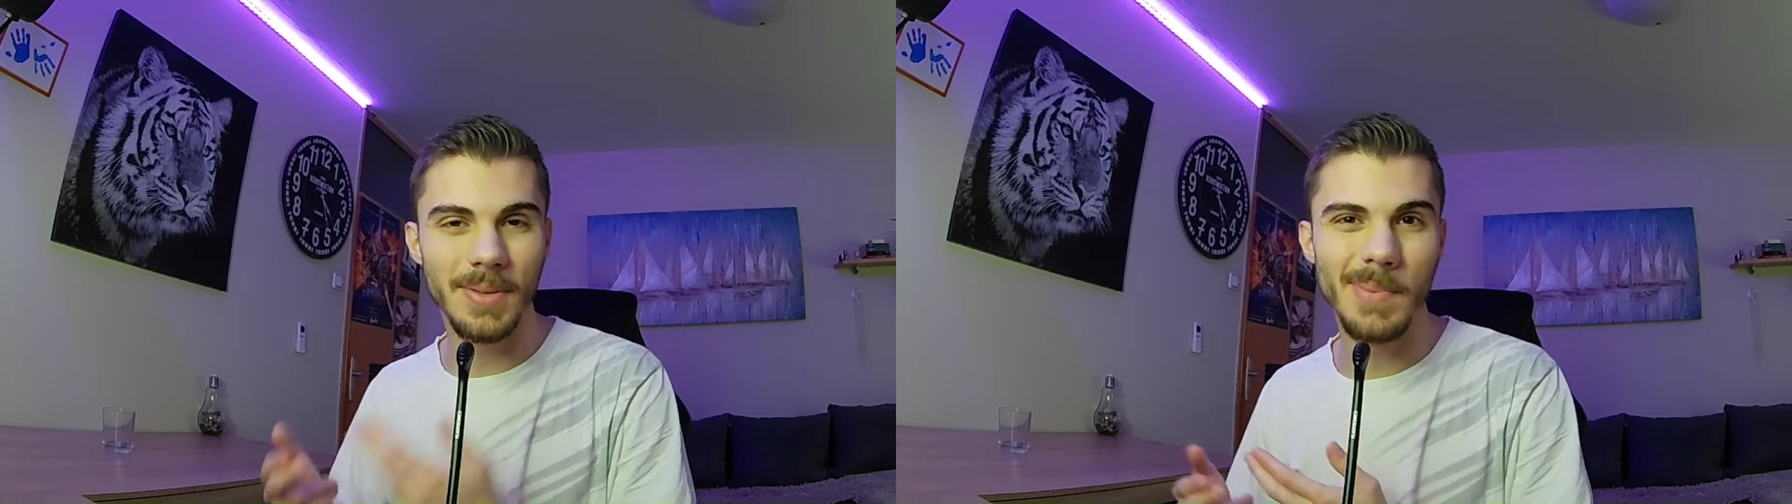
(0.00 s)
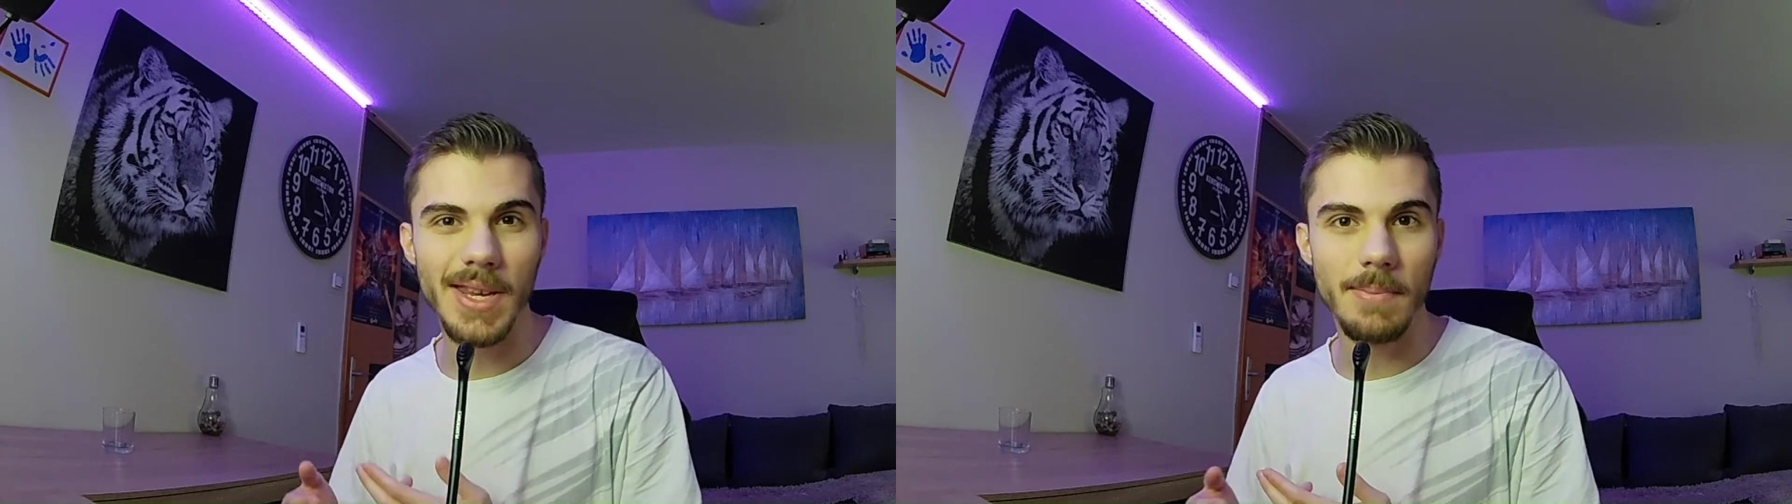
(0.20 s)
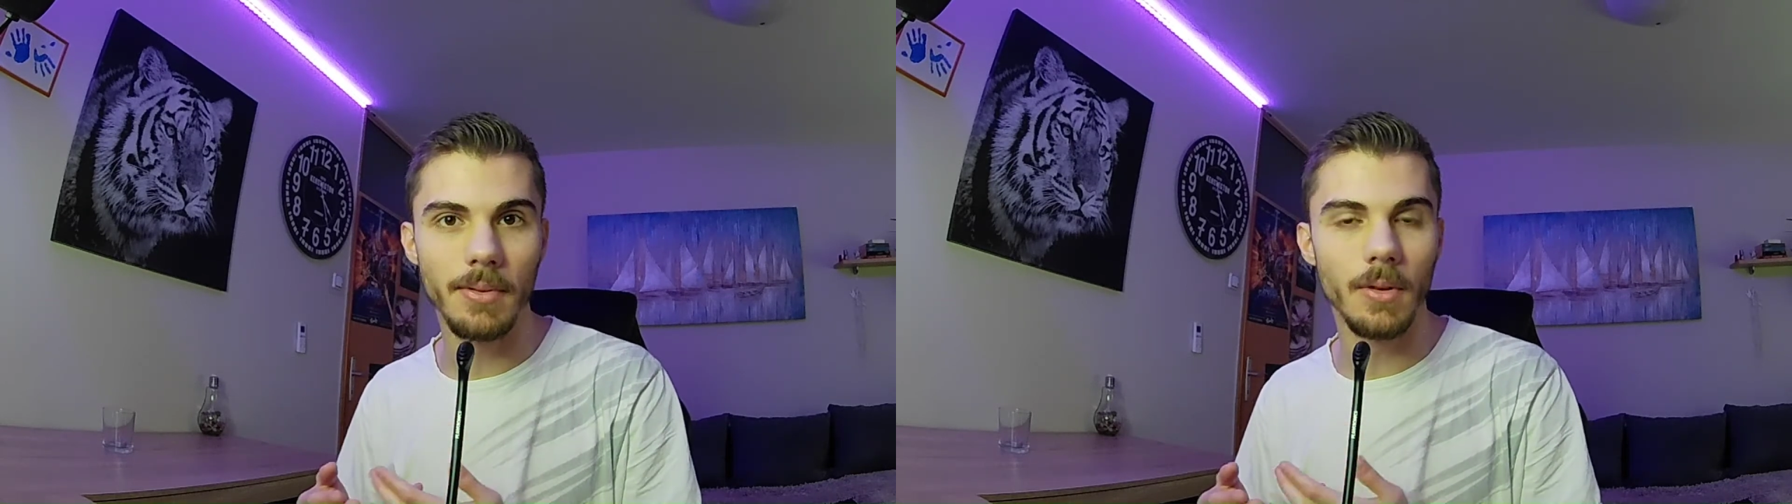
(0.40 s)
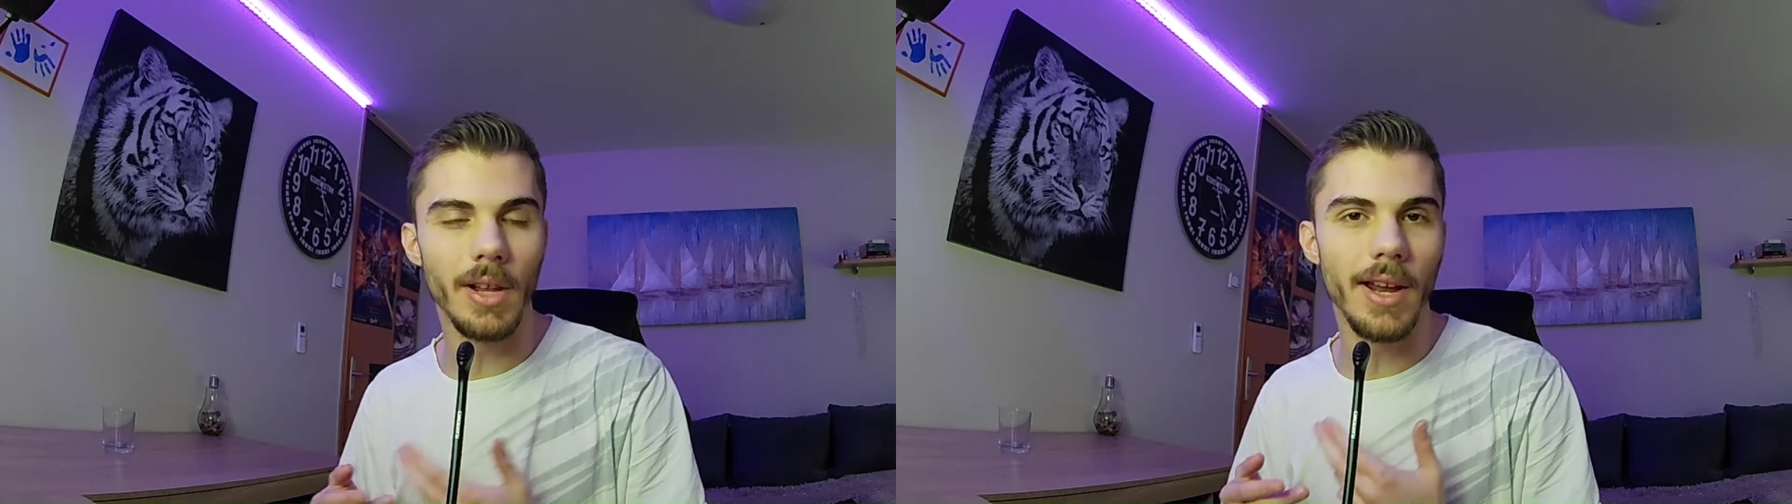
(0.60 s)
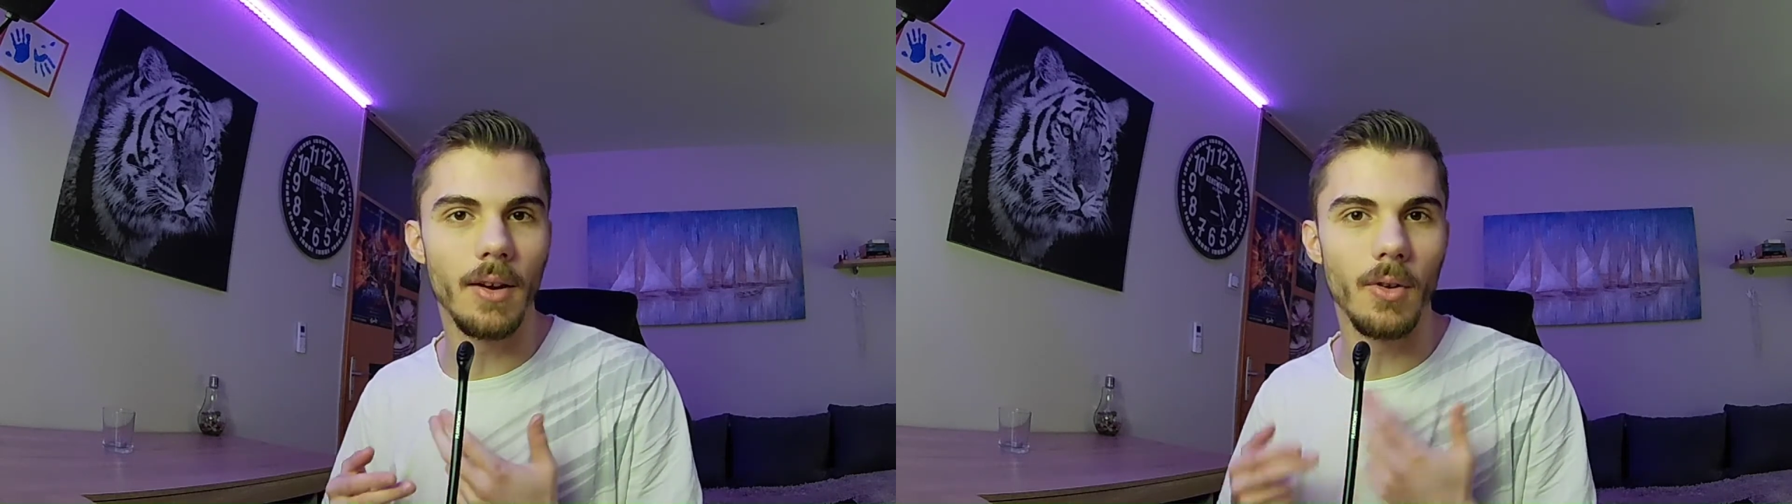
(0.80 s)
people
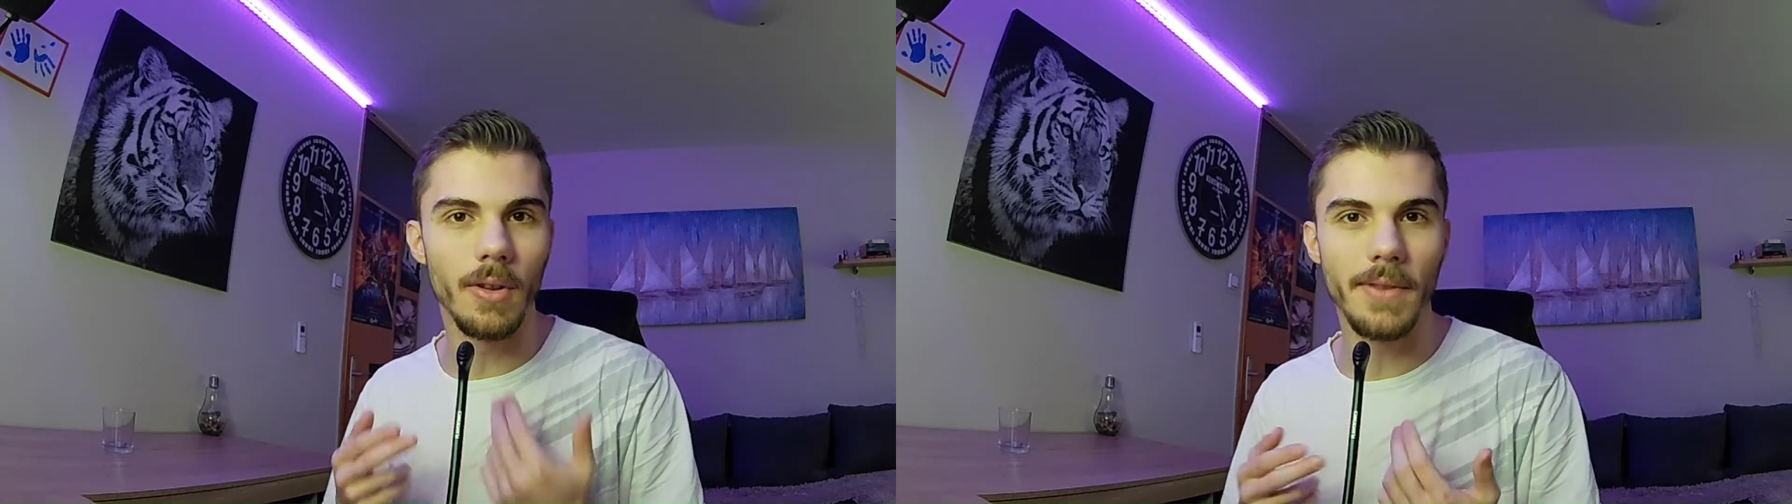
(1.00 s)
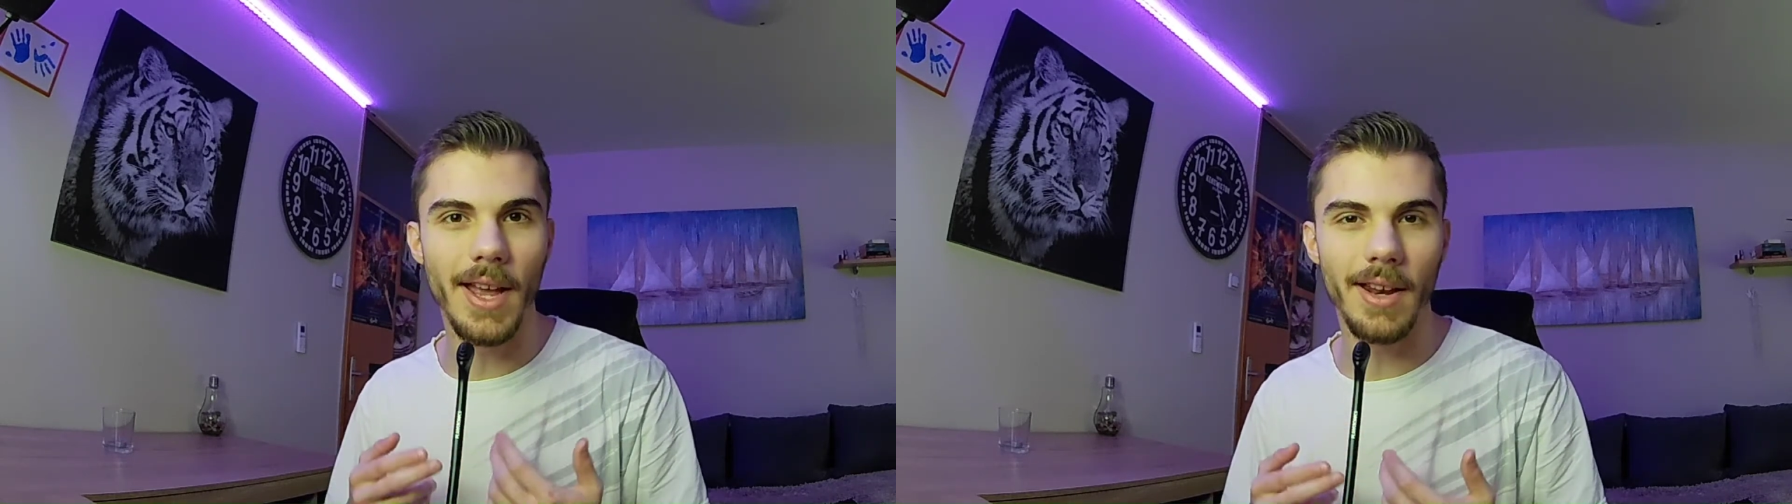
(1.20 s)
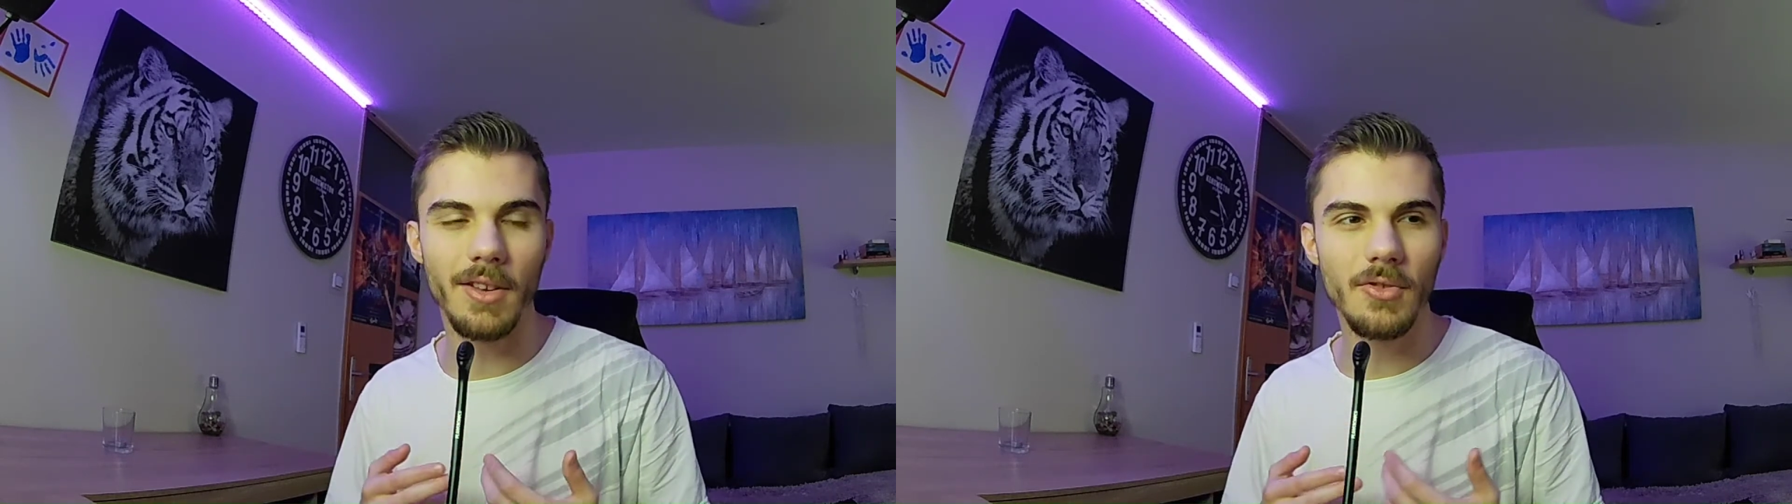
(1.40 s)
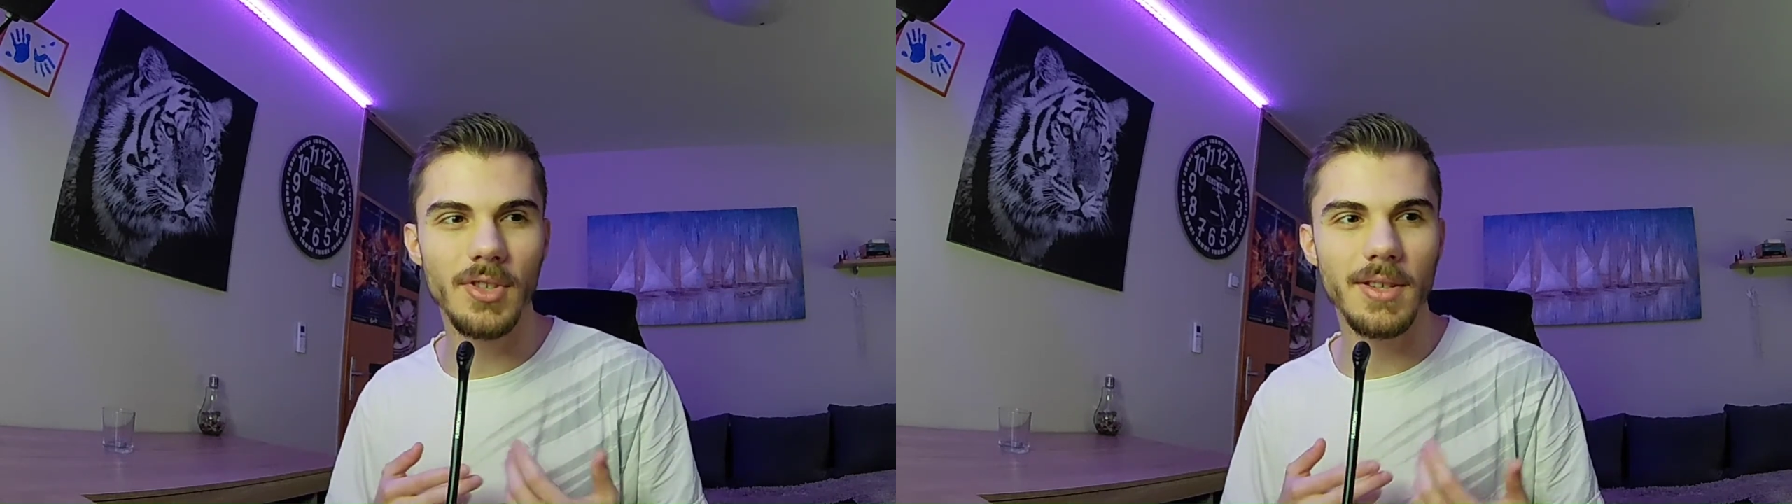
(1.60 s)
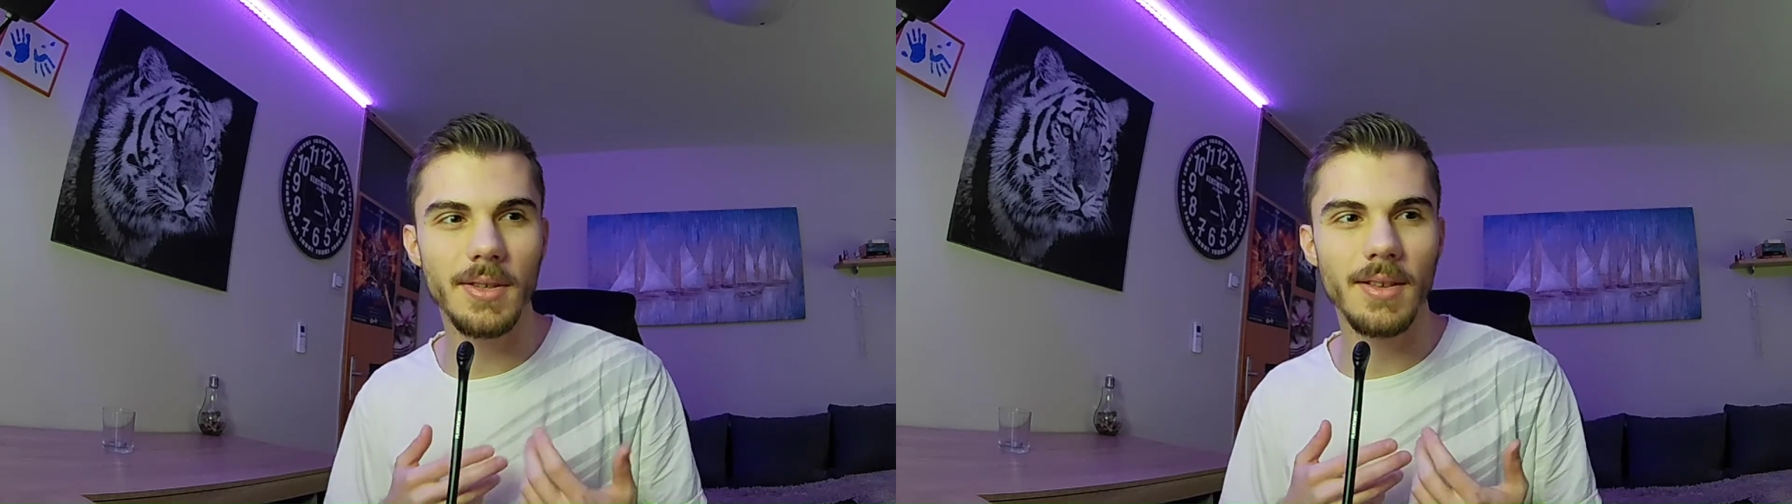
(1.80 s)
and all of that, and you
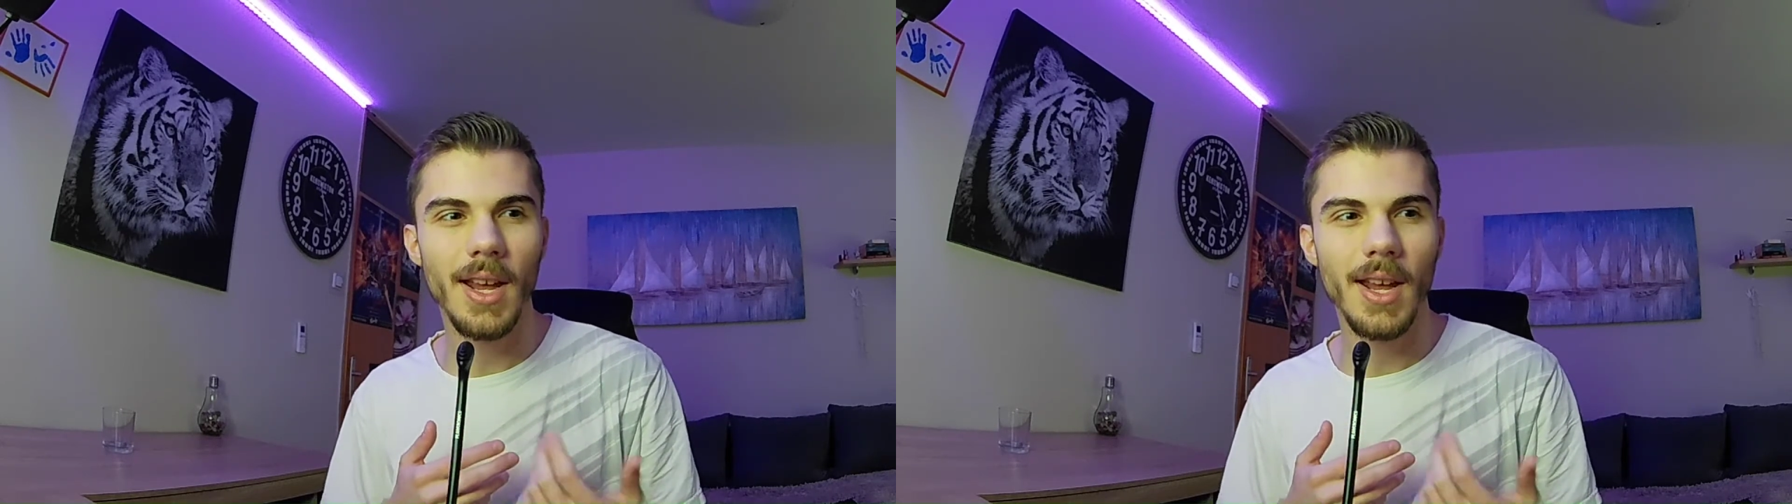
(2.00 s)
just